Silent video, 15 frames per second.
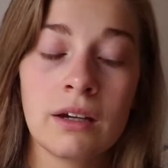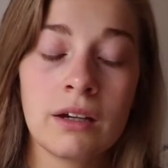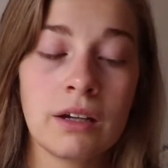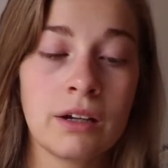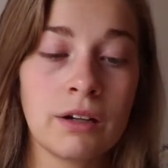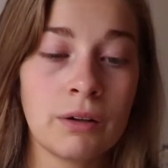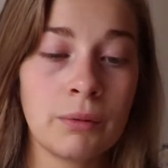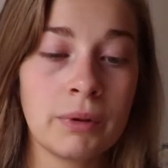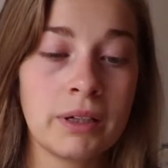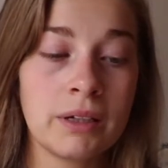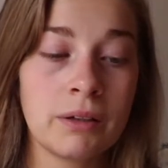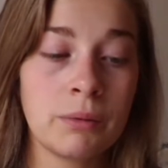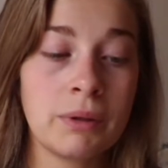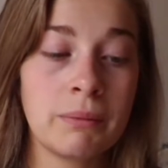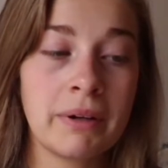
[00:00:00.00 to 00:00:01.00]

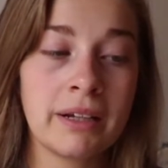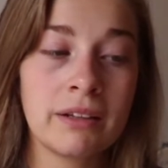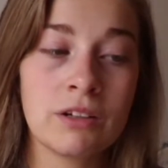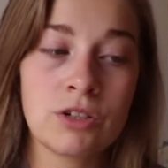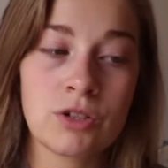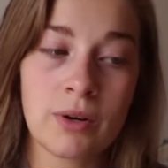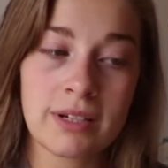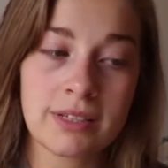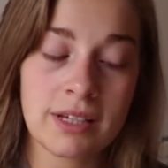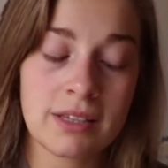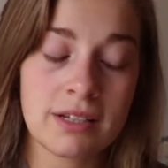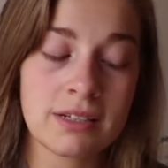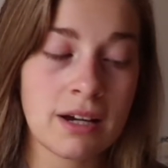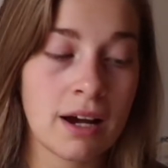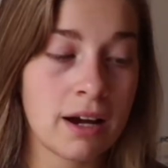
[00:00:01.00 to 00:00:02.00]
We made the choice at
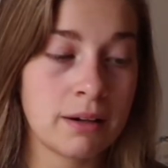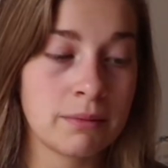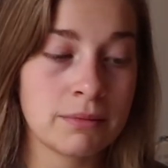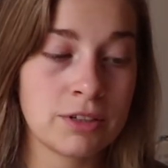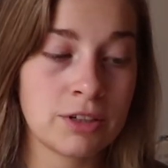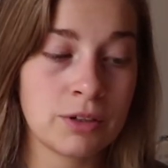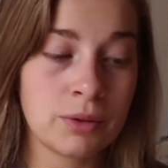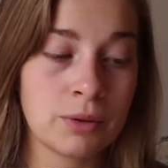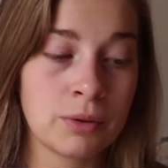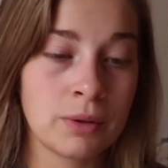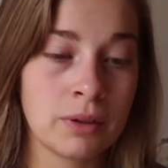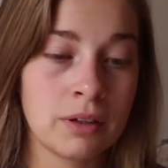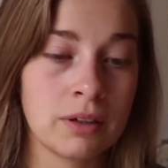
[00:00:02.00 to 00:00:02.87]
the time to